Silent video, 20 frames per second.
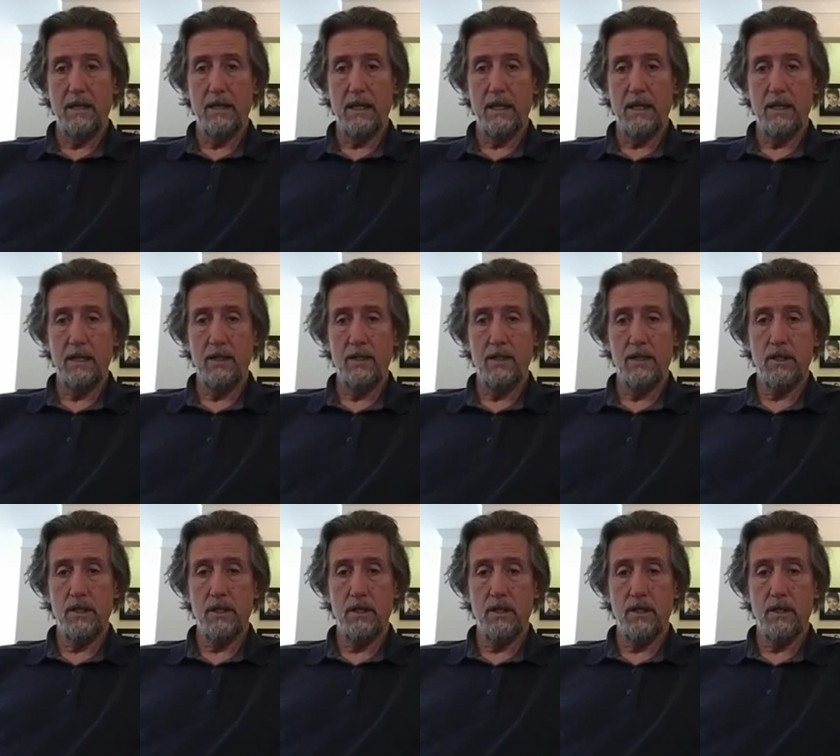They
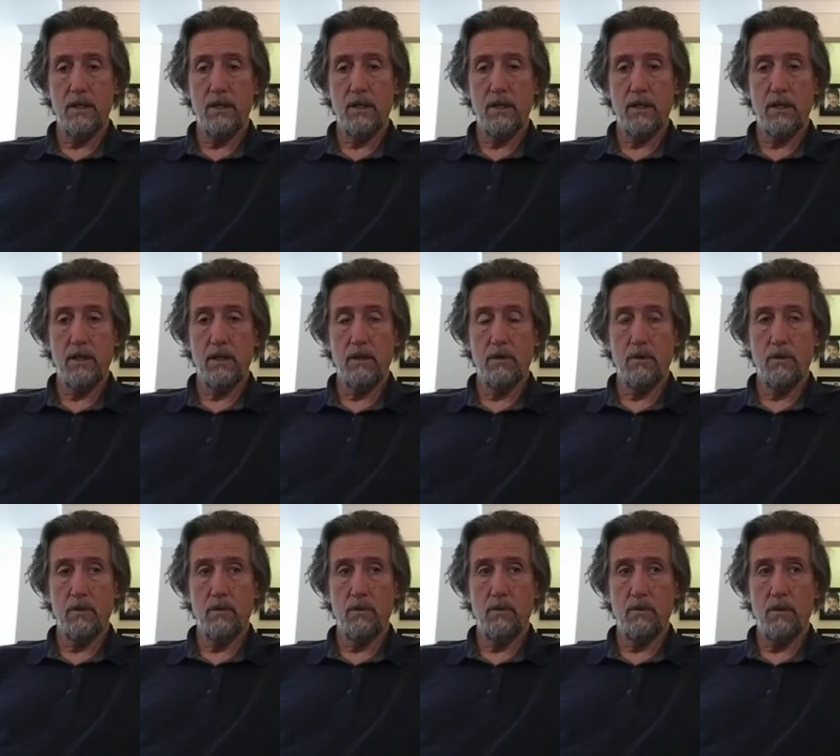didn't
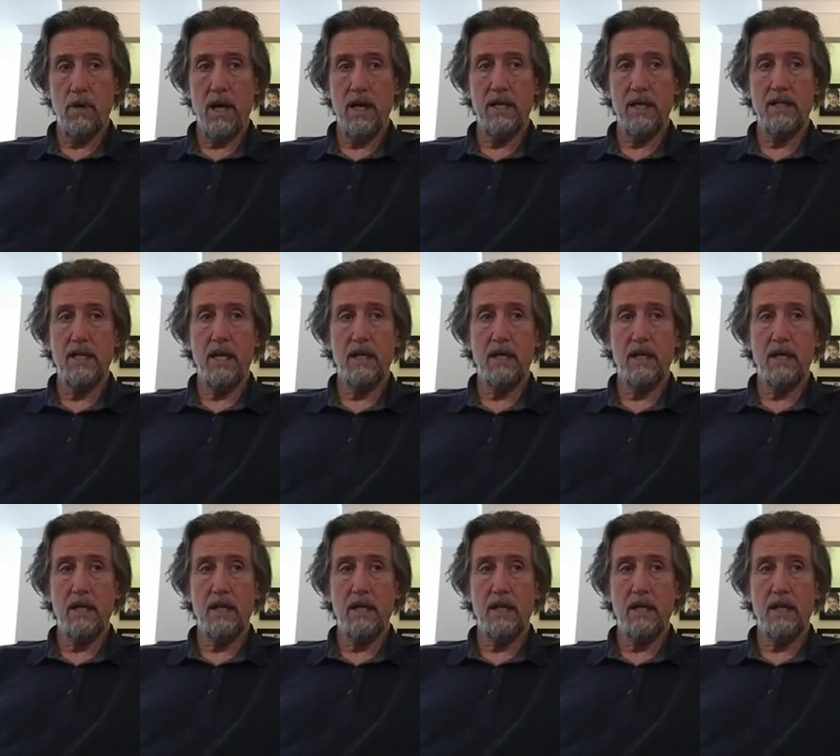want to